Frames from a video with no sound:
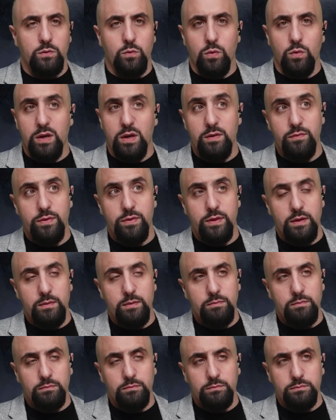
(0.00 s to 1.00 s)
One of
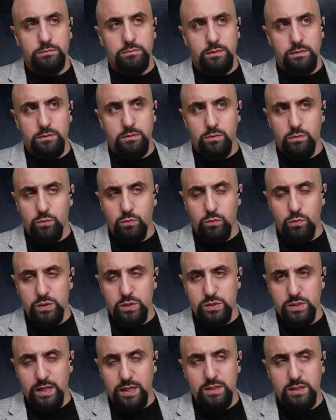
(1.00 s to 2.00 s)
them
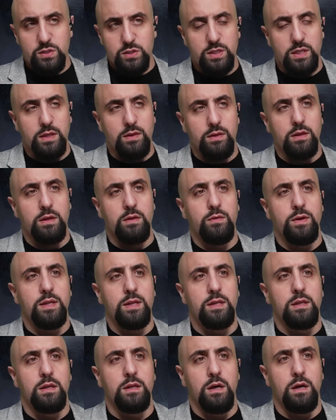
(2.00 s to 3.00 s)
was actually in the
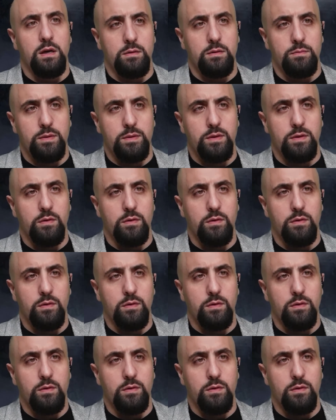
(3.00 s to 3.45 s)
Iranian army,